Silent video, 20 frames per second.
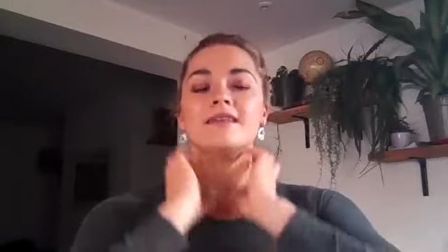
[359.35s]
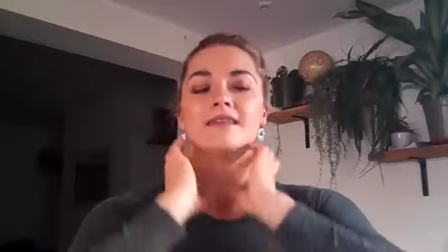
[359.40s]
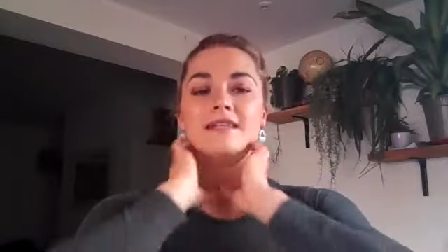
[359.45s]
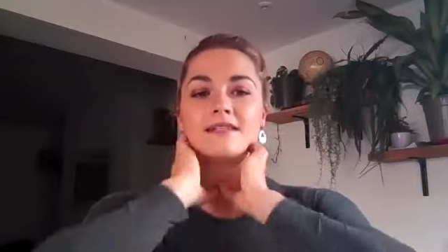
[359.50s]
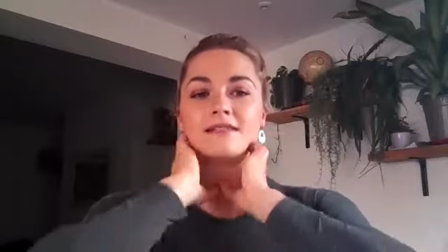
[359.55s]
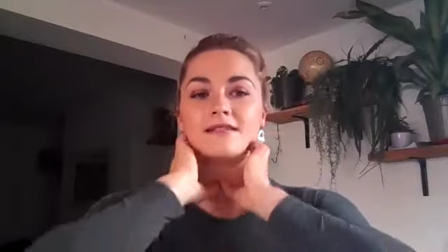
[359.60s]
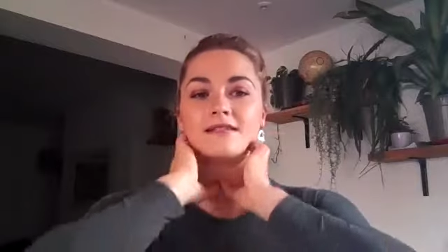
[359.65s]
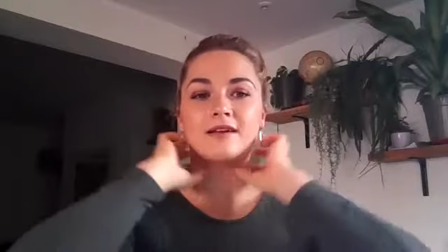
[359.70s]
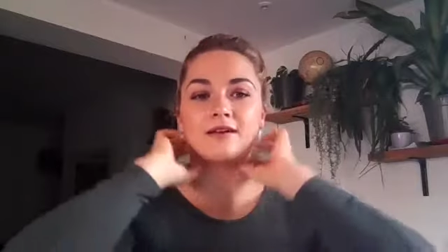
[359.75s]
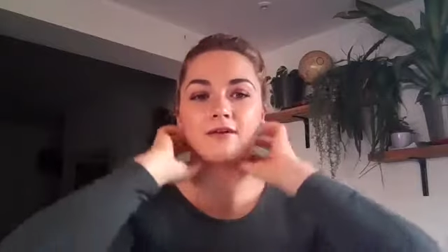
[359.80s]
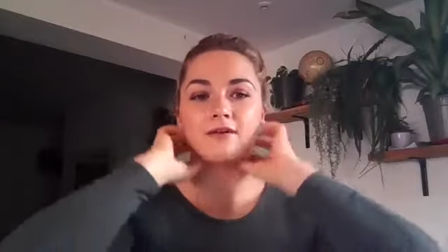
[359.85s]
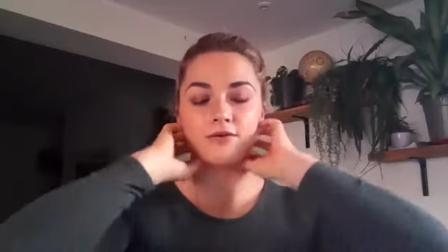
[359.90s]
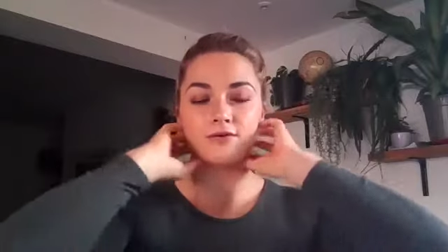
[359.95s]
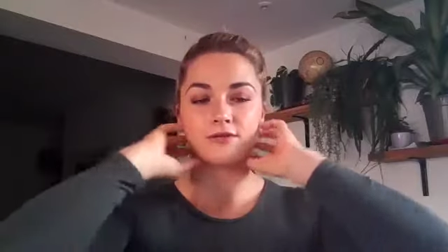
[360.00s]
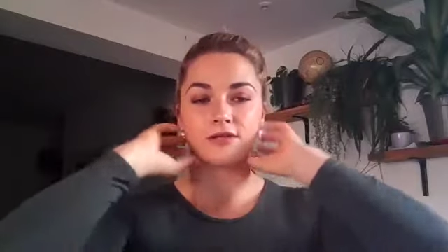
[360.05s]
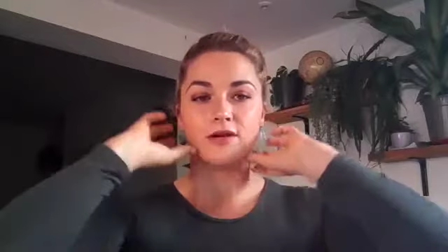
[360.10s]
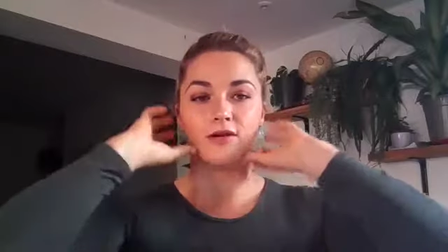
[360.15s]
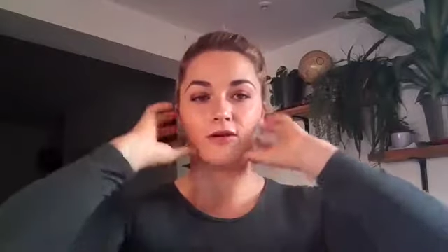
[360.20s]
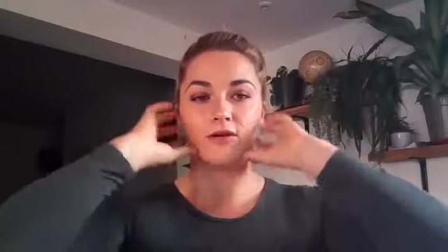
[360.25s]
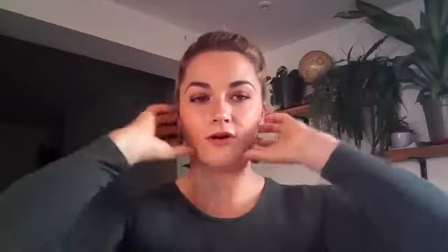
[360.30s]
this can
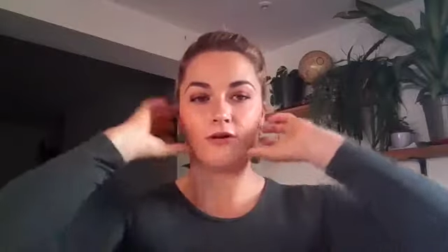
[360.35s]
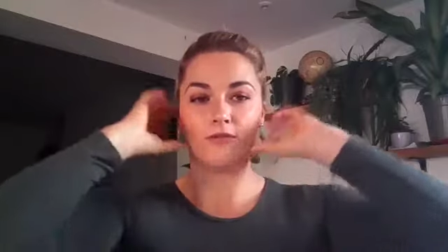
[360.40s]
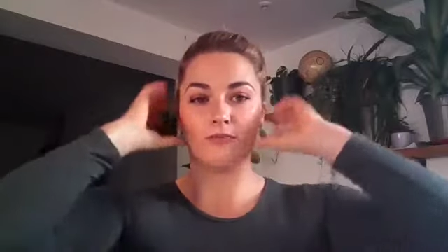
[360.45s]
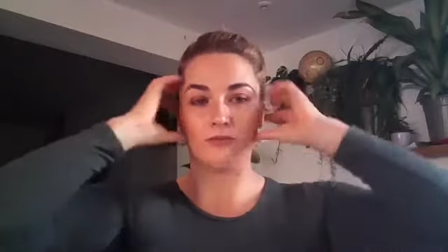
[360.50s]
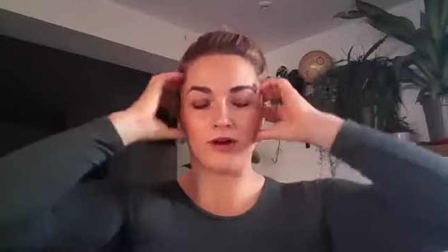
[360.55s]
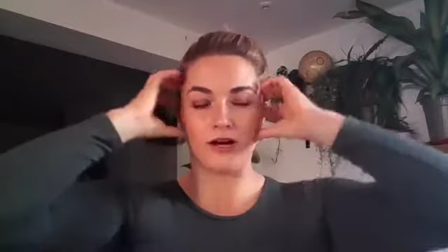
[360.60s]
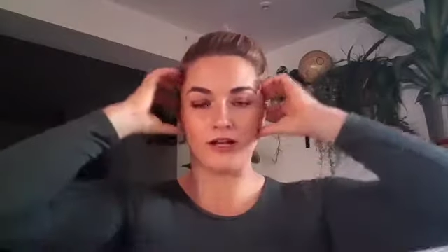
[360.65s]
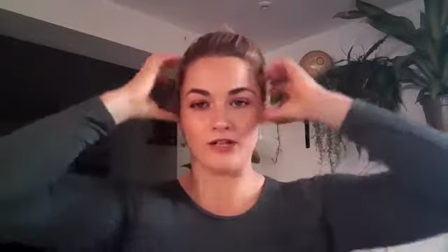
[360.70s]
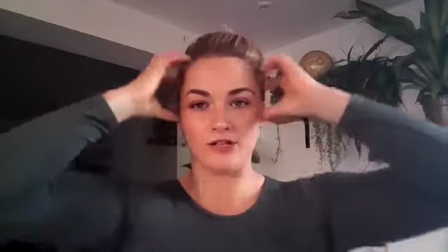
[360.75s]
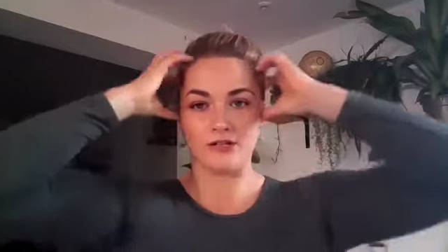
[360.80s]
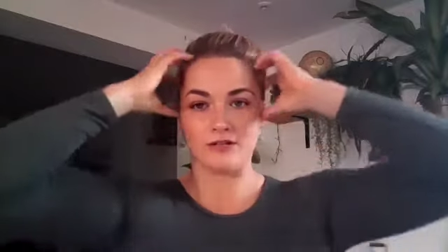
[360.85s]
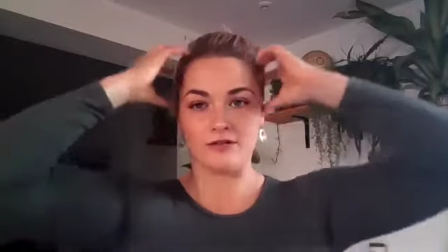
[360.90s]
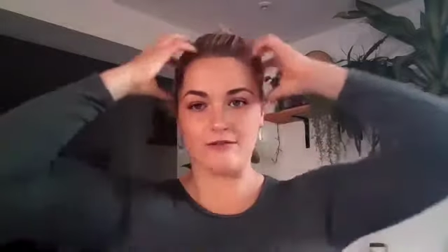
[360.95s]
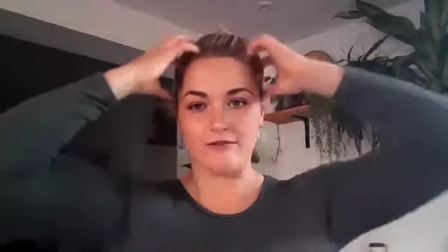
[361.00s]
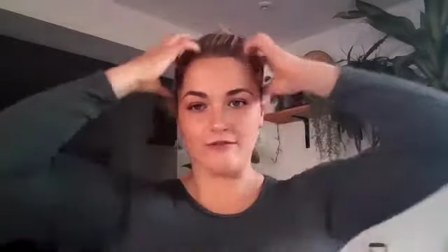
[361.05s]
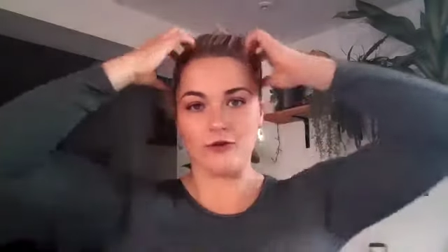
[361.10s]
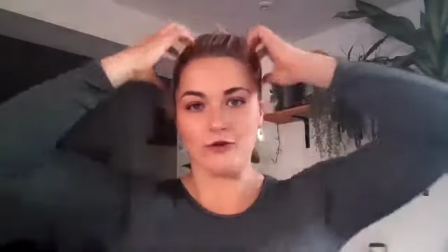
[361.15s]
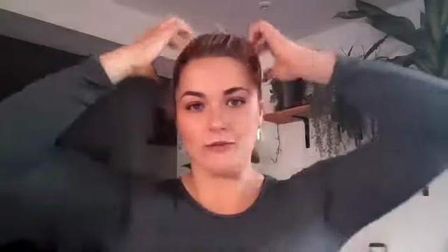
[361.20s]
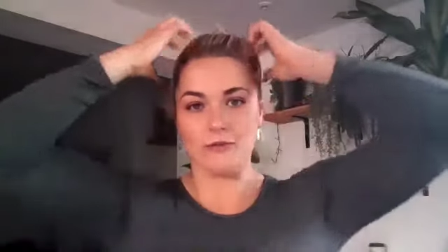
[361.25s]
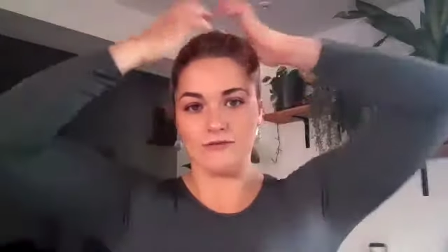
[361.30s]
cause a lot of pressure to
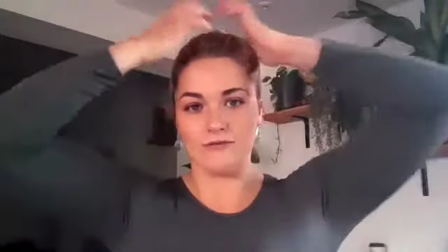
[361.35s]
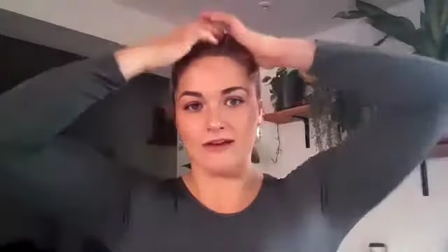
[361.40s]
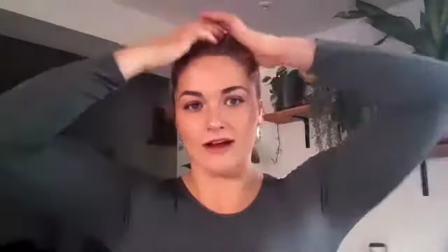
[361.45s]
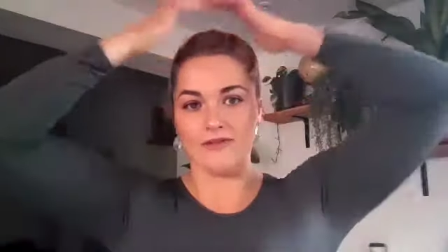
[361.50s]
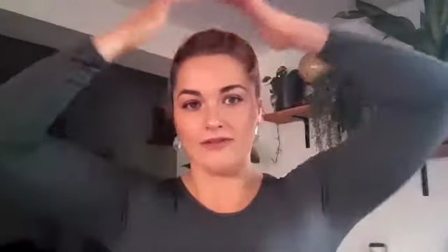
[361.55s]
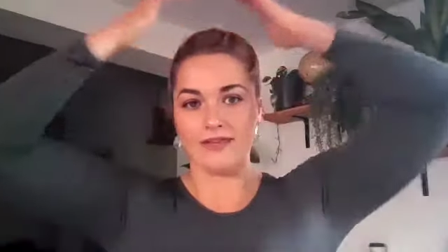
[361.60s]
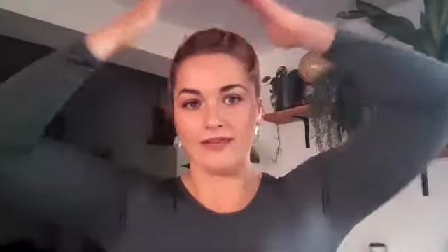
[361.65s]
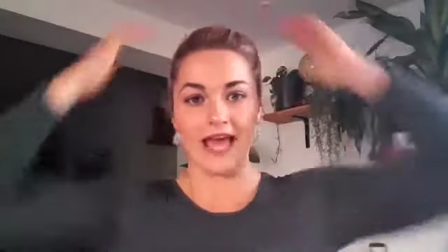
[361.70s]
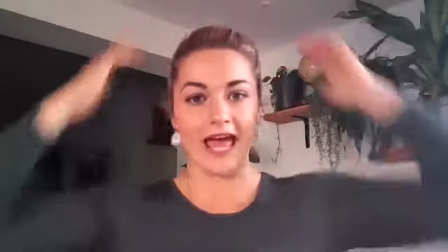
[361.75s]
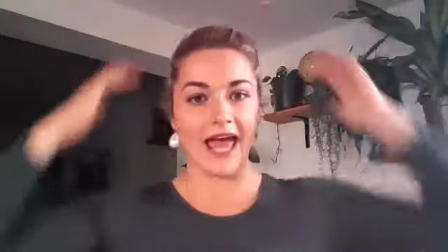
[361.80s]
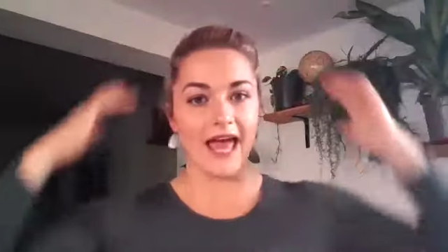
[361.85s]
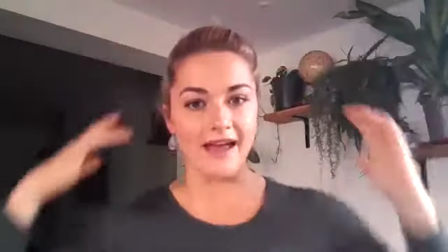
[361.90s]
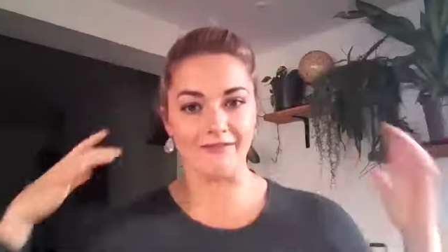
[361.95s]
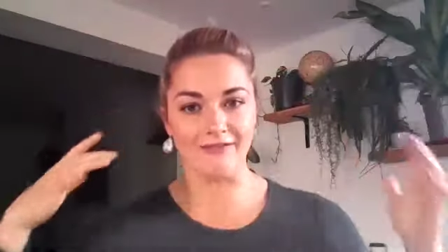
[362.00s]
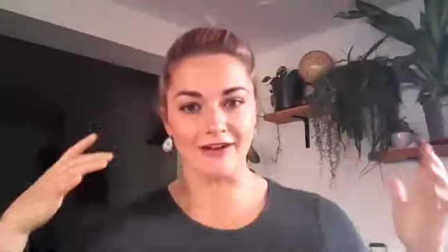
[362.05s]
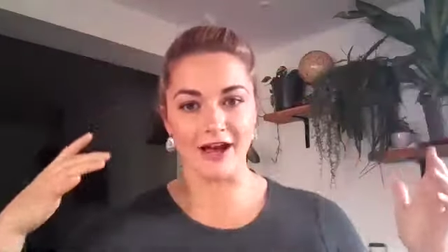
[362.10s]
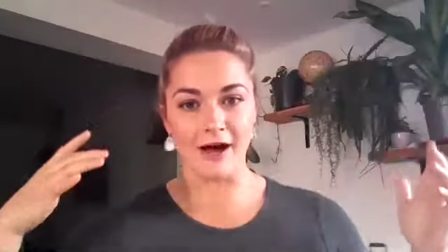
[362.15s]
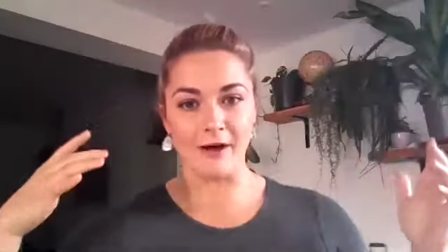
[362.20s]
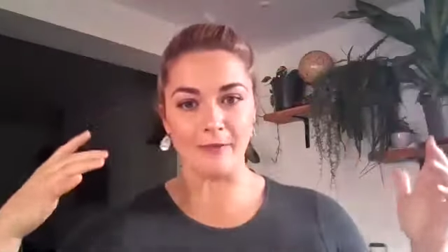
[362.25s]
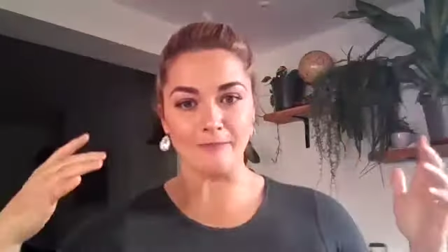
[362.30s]
form around the
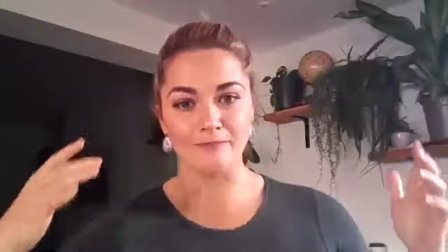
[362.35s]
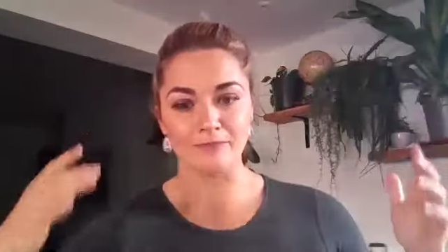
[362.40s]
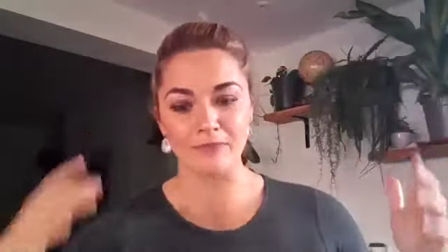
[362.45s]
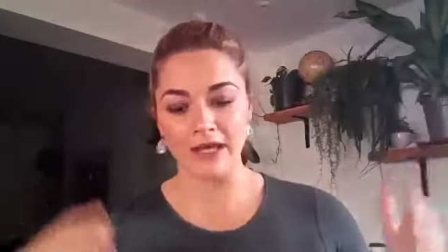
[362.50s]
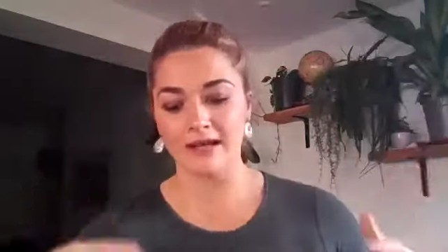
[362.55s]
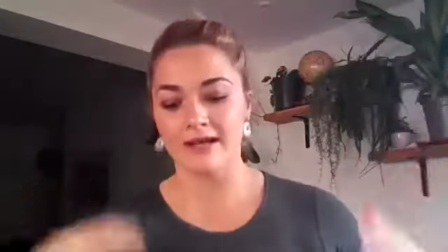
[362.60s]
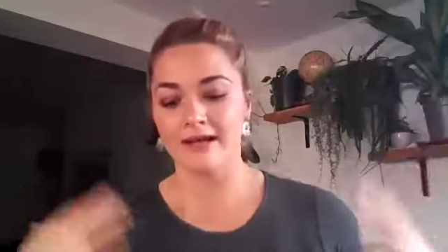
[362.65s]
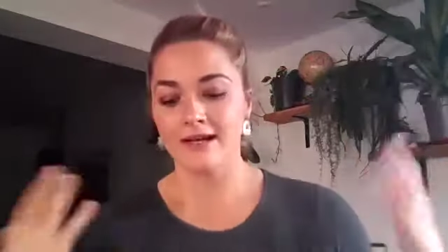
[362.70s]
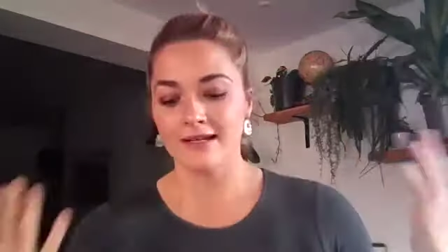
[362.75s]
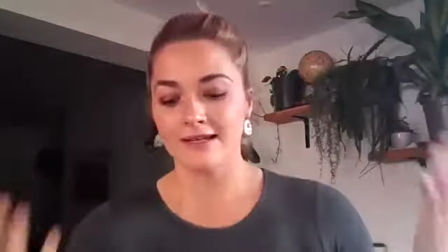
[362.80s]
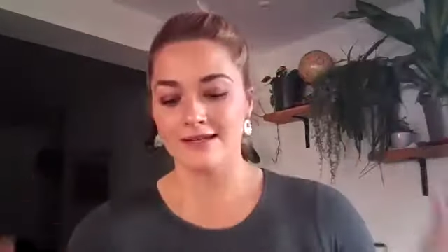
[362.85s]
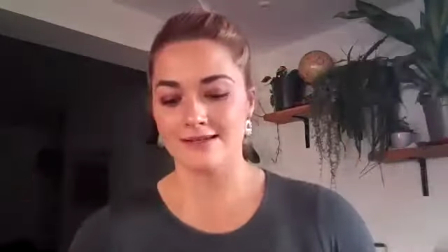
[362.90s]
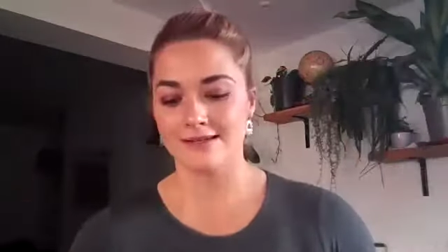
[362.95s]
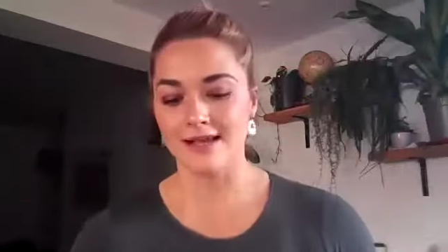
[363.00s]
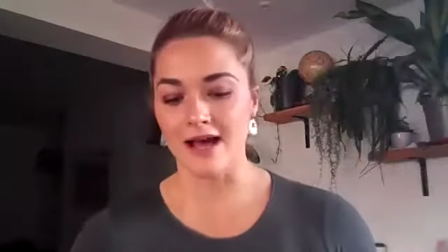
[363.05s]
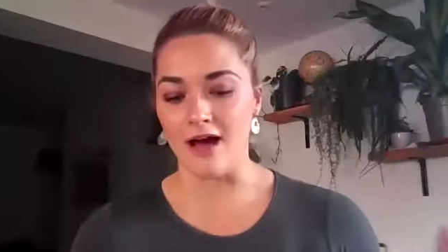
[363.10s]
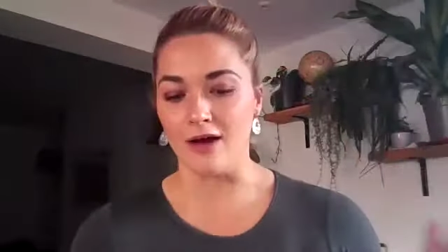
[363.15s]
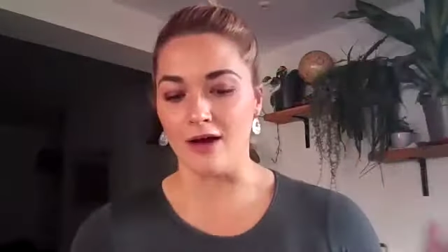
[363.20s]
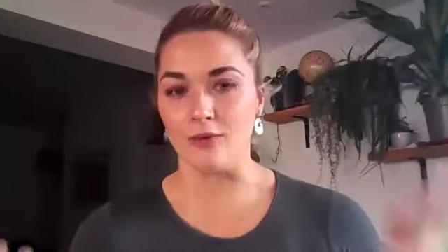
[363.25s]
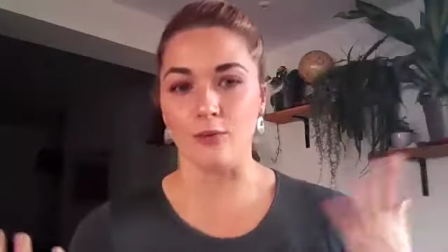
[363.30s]
area.
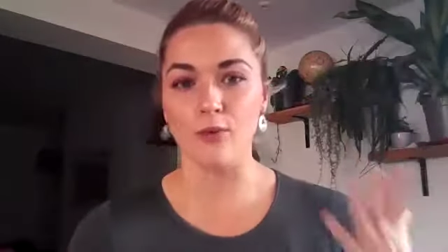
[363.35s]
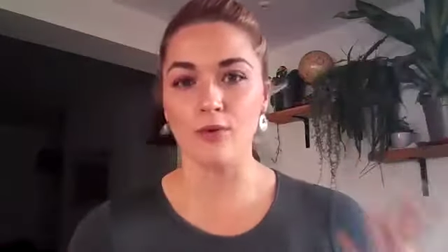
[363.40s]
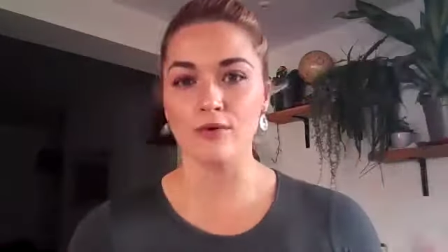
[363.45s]
So